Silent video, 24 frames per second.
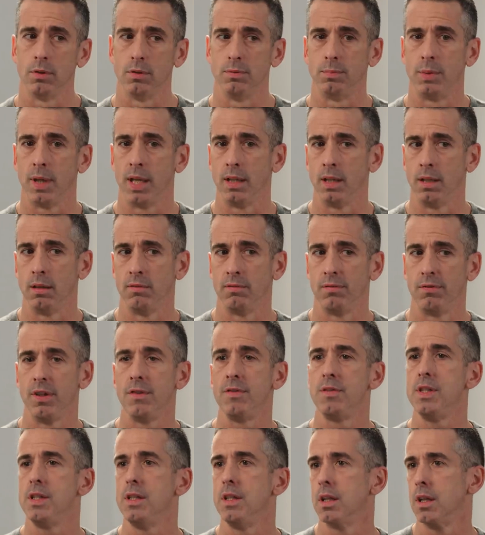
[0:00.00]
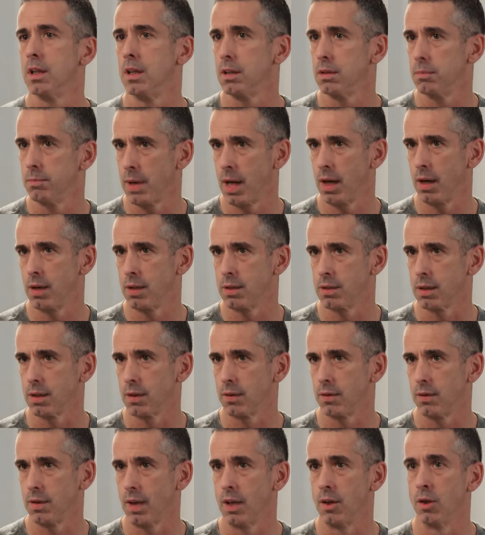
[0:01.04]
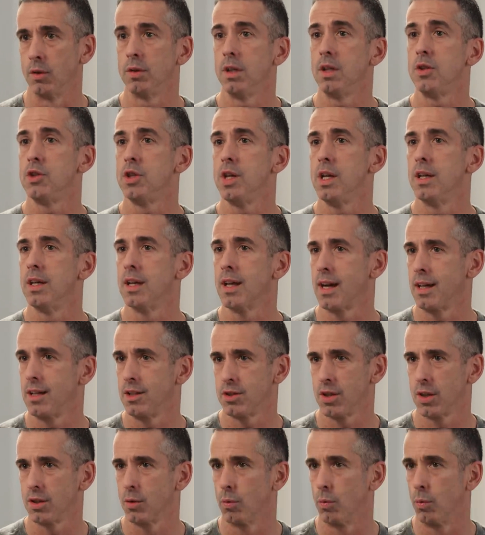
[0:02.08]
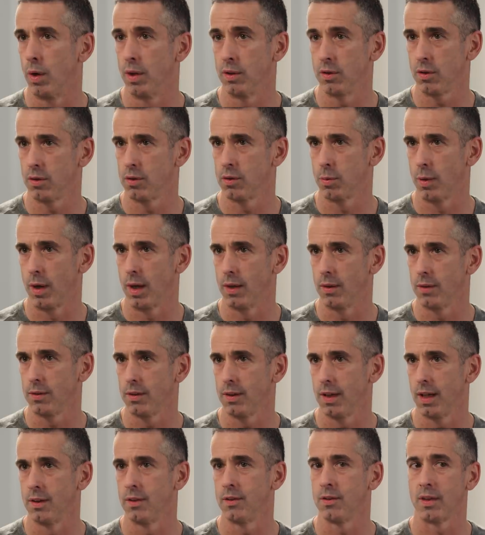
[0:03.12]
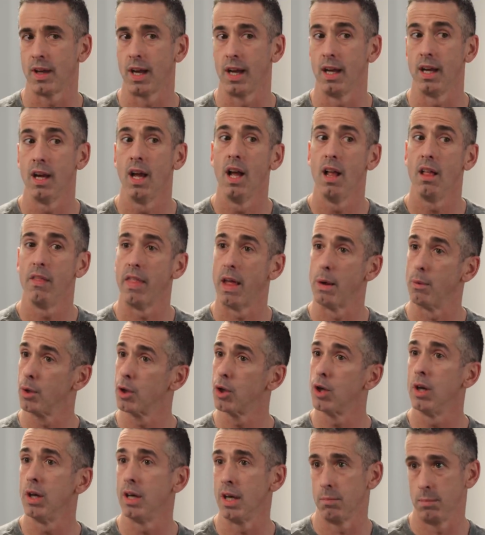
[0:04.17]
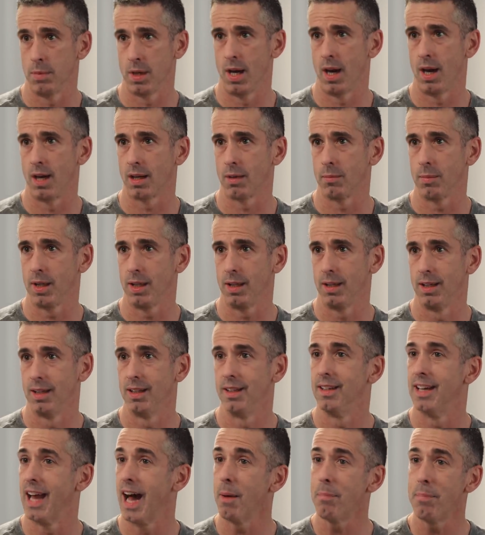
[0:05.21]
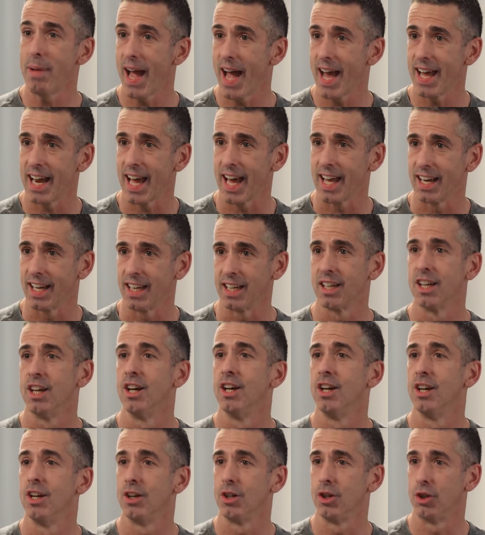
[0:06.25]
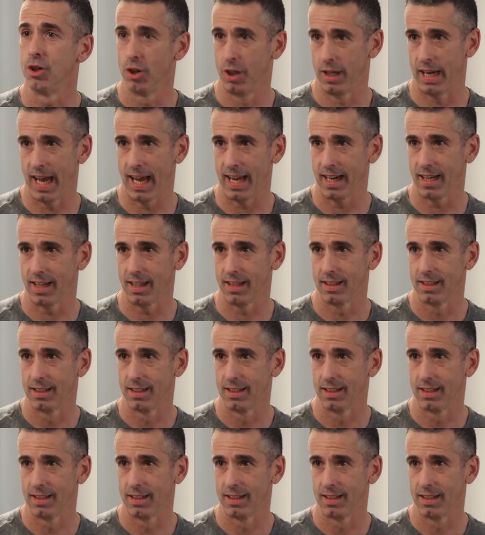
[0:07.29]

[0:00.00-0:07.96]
who've been in 50 year marriages and only cheated on each other once or twice and say they were good at monogamy. Not bad at it, good at it.